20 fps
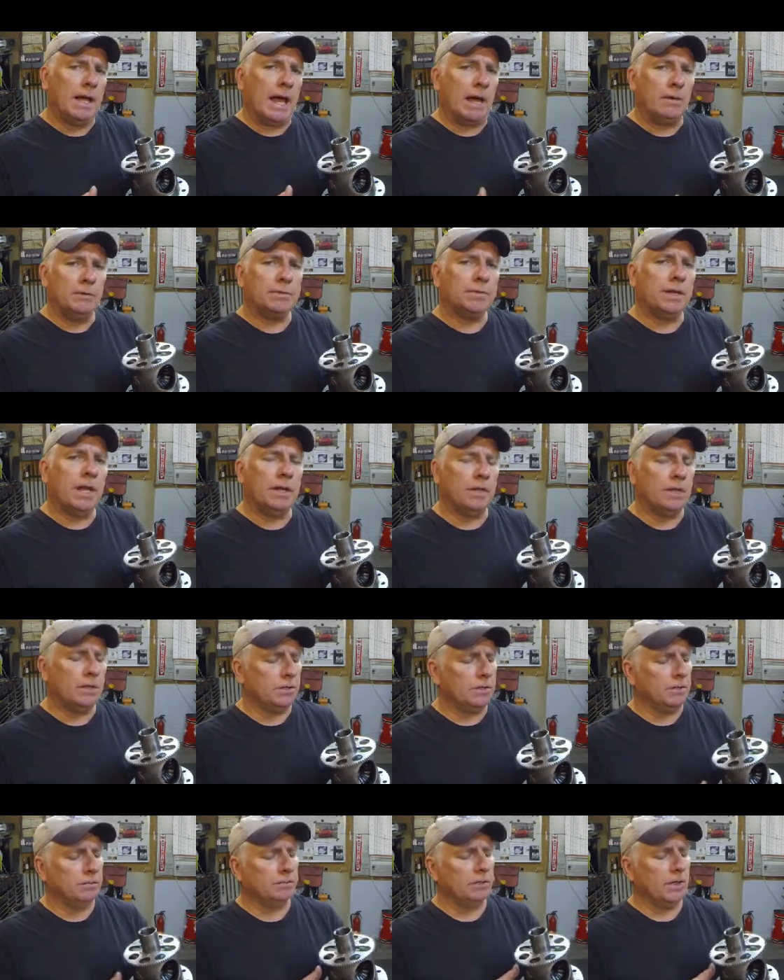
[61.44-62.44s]
outside of the
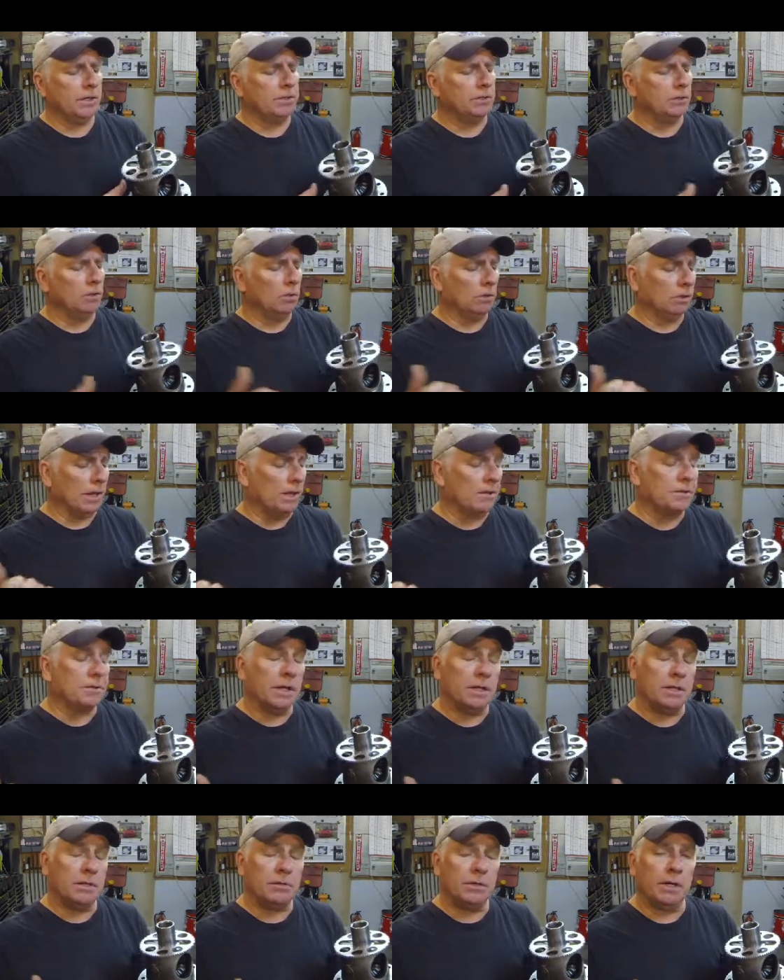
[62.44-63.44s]
differential or
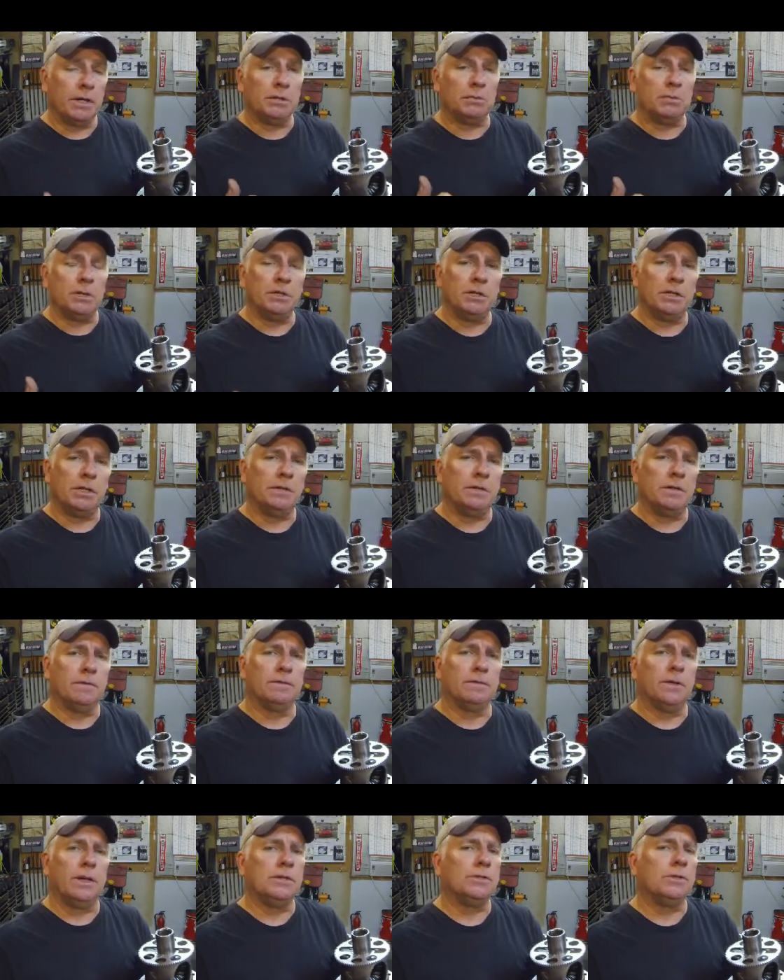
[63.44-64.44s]
outside the transmission and
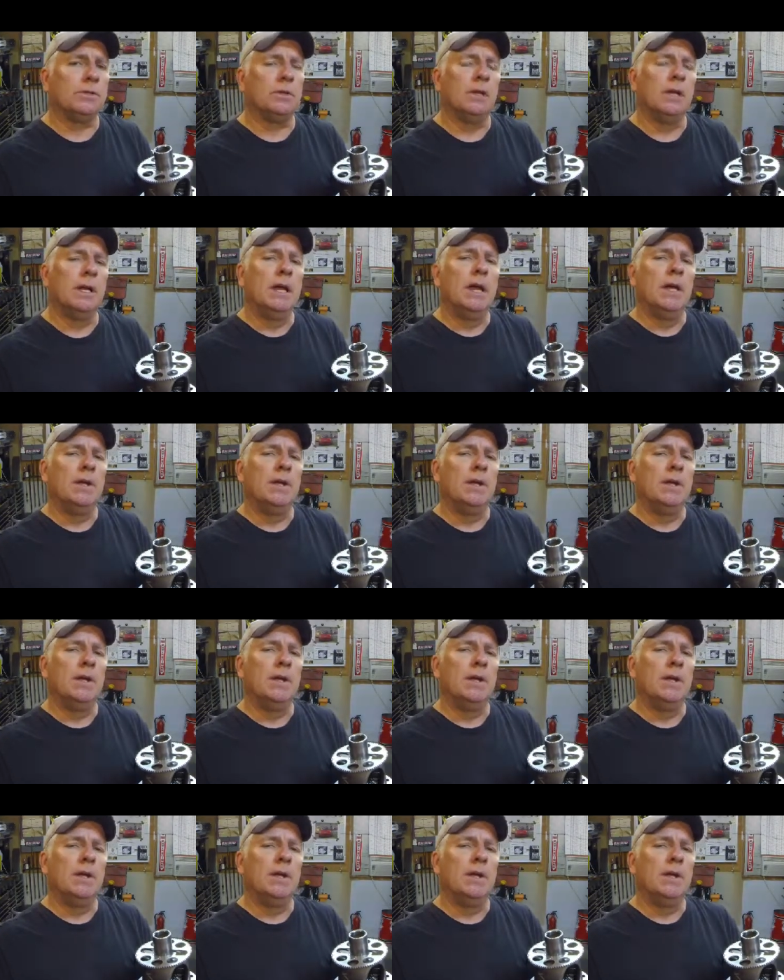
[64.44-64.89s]
differential